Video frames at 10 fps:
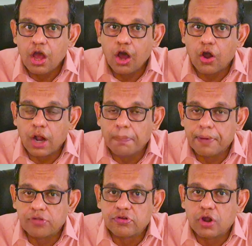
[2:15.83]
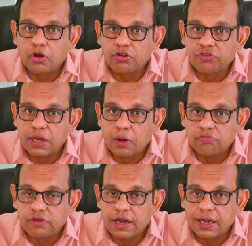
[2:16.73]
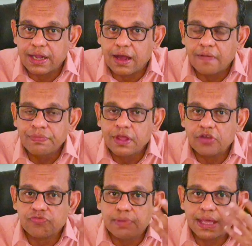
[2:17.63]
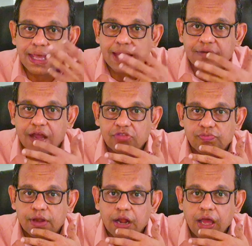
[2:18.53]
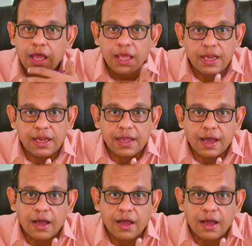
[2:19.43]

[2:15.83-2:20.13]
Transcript: Or a person non-resident outside India is making a transfer in India.